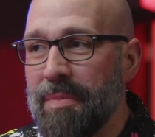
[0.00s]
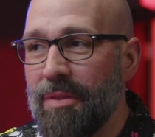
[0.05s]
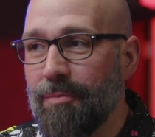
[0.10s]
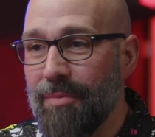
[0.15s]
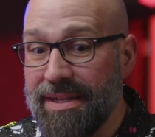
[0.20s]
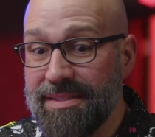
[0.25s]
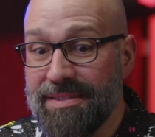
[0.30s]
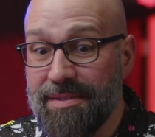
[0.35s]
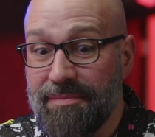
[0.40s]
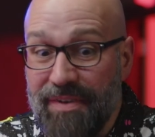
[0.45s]

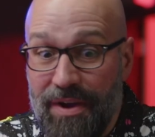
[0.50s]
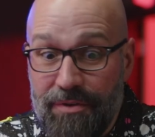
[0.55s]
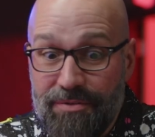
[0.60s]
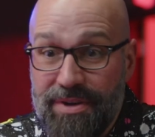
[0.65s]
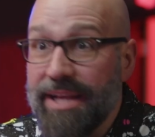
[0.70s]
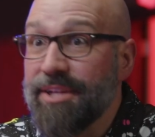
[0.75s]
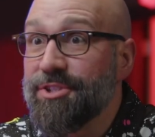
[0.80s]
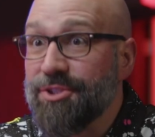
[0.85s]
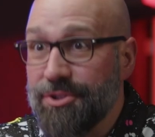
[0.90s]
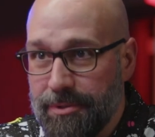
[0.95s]
Right, some
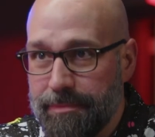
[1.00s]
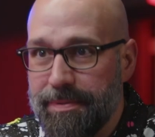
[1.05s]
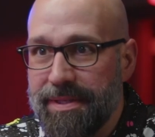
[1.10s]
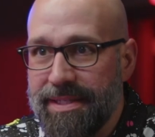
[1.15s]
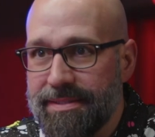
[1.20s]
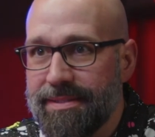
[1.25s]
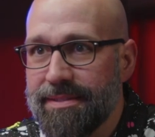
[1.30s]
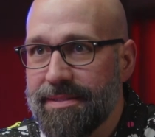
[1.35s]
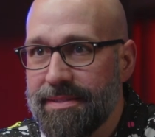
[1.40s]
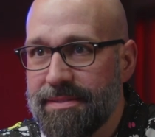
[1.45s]
foundational
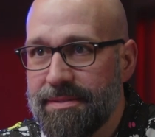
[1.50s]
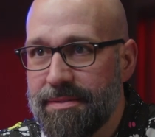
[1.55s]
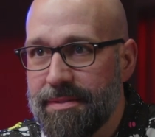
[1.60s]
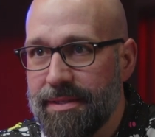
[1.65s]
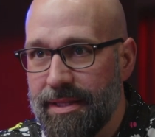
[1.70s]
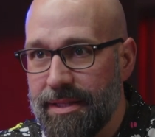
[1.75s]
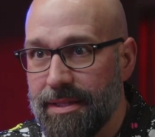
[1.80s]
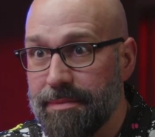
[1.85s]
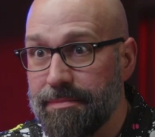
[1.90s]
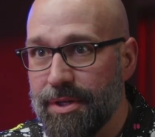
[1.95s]
pieces
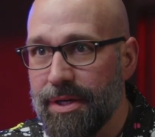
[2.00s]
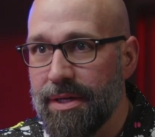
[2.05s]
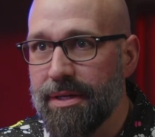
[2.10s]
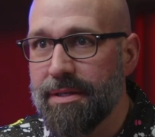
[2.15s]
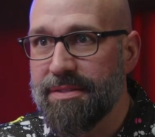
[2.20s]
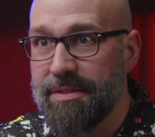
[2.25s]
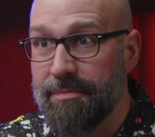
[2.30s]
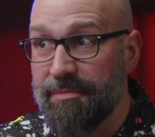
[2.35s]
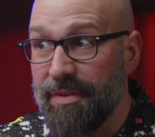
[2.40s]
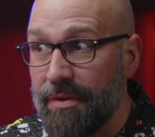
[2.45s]
in the book,
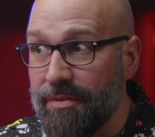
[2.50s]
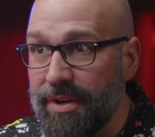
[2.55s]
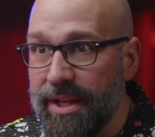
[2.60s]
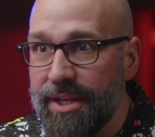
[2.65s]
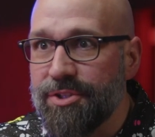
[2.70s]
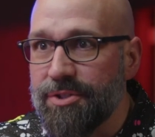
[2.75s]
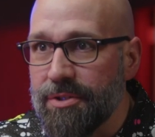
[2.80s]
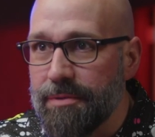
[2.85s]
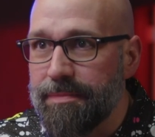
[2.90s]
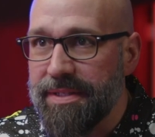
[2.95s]
some
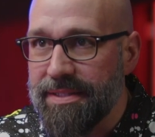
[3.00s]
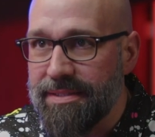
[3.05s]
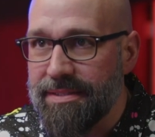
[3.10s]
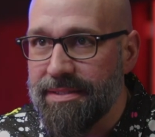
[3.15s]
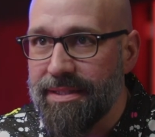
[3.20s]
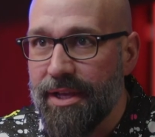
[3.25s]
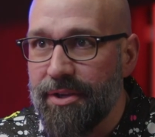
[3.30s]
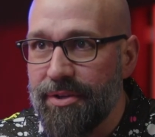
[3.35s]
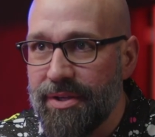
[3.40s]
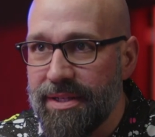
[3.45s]
foundational pieces
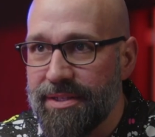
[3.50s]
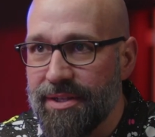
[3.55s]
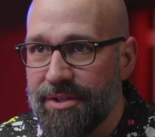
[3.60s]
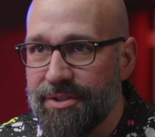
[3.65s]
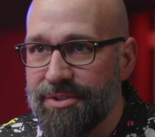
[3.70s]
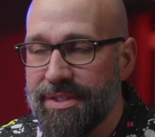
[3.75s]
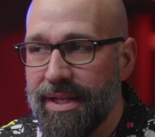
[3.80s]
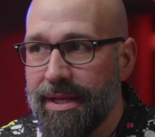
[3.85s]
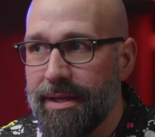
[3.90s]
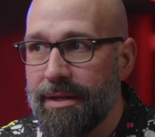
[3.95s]
that you need to
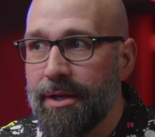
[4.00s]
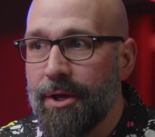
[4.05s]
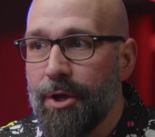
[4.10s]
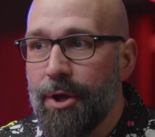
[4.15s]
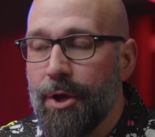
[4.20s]
understand.